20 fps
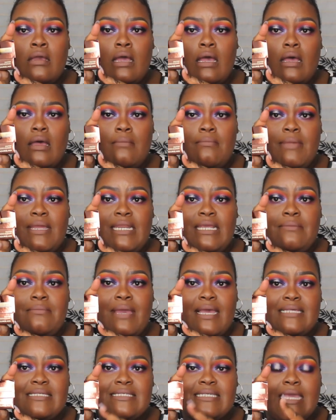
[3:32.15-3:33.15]
uh, mini
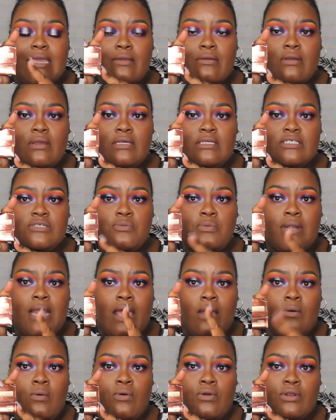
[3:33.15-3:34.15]
mascaras when
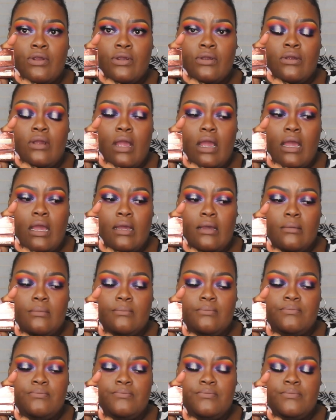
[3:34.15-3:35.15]
I order
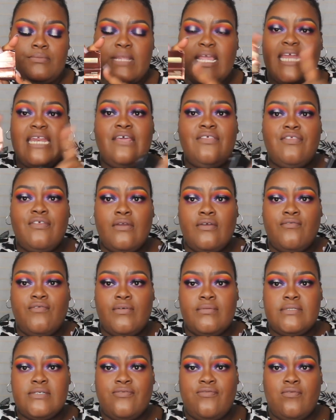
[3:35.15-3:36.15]
um, anything
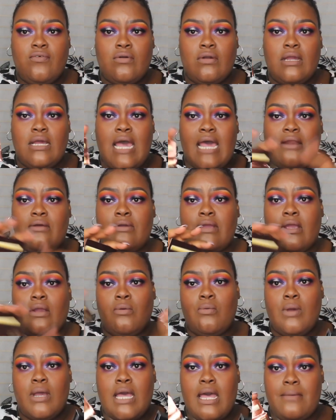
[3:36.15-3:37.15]
from Sephora. I don't
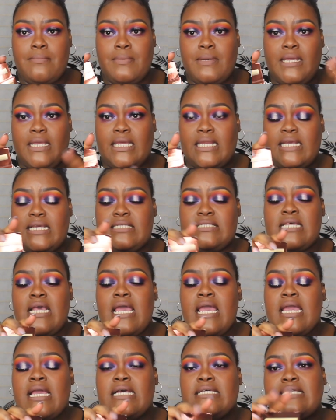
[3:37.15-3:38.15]
care what company it is
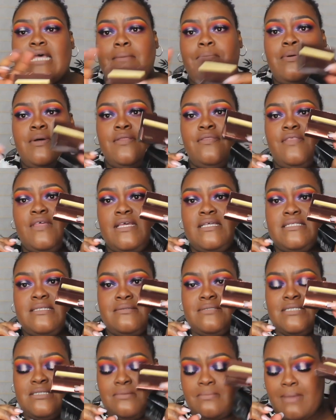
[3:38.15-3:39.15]
because I put these
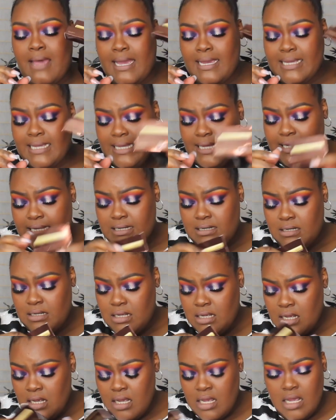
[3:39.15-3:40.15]
into my kit.
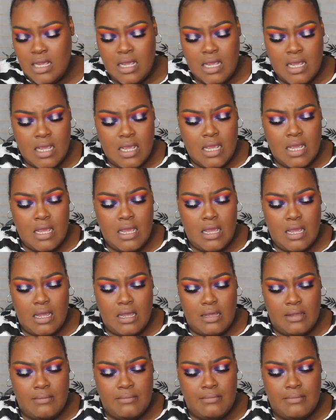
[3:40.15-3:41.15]

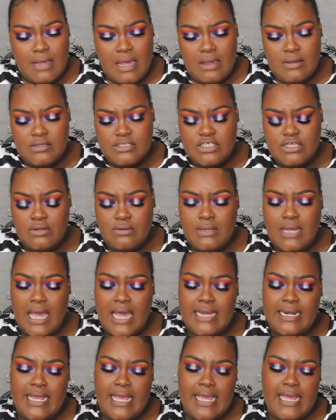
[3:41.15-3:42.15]
Um, I also
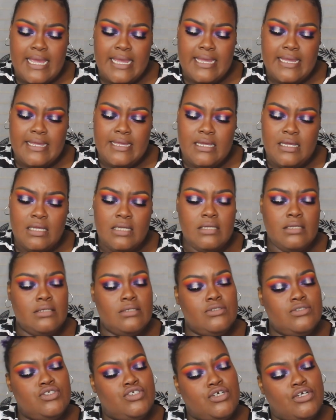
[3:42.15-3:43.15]
got a
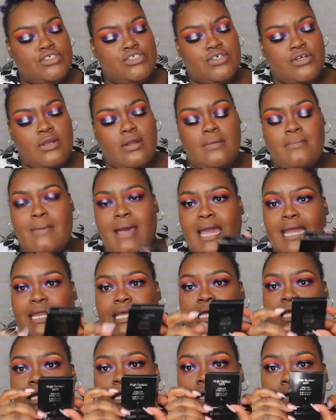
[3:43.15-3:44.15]
Giorgio
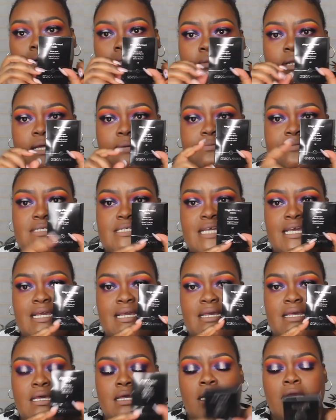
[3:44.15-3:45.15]
Armani um,
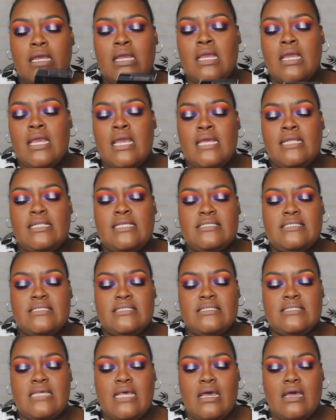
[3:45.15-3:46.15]
lipstick. This
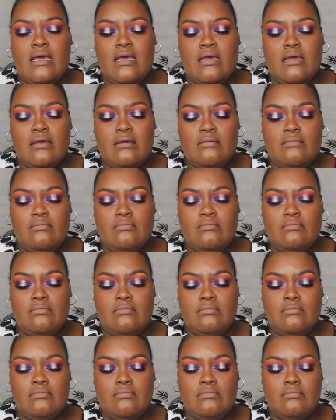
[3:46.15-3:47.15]
is,
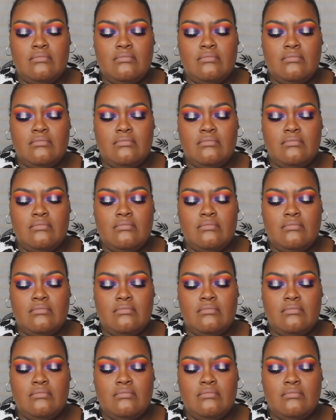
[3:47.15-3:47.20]
um,